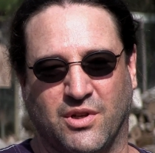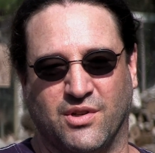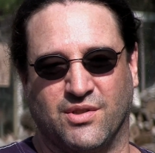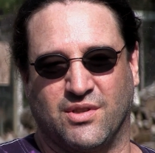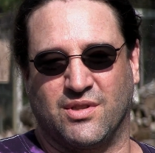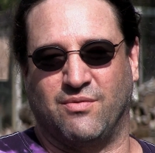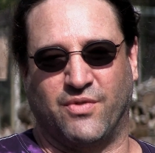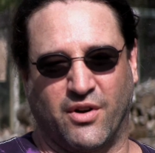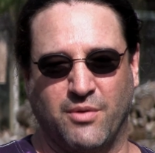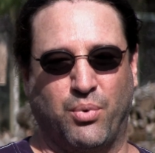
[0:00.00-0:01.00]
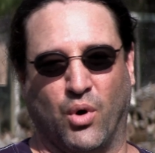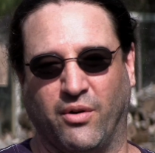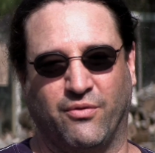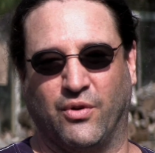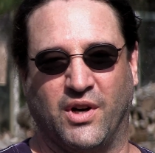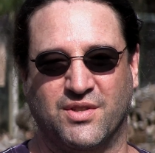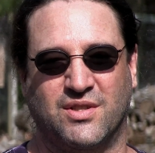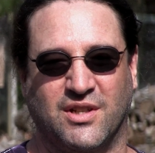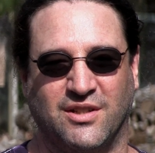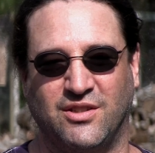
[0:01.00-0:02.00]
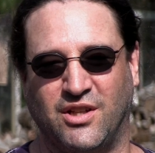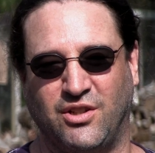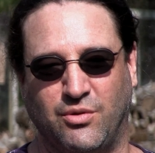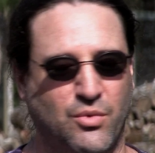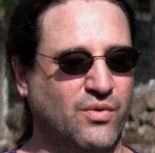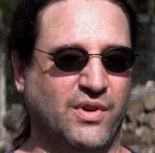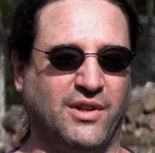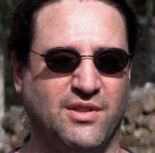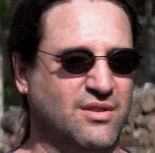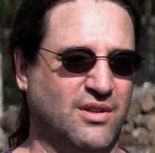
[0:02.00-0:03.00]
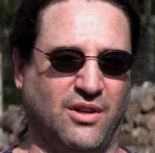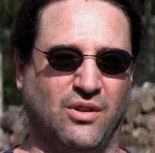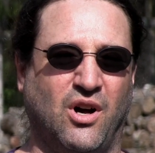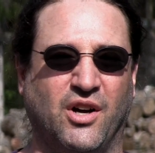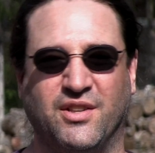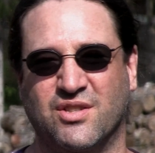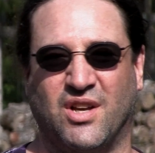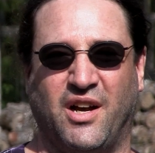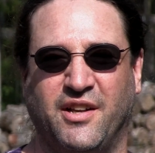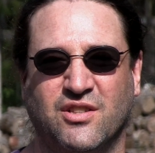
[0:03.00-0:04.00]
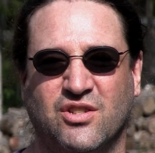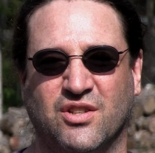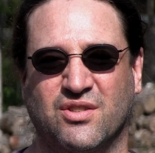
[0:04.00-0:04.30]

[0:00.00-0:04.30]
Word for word: because it's very important for us to continue moving along in science,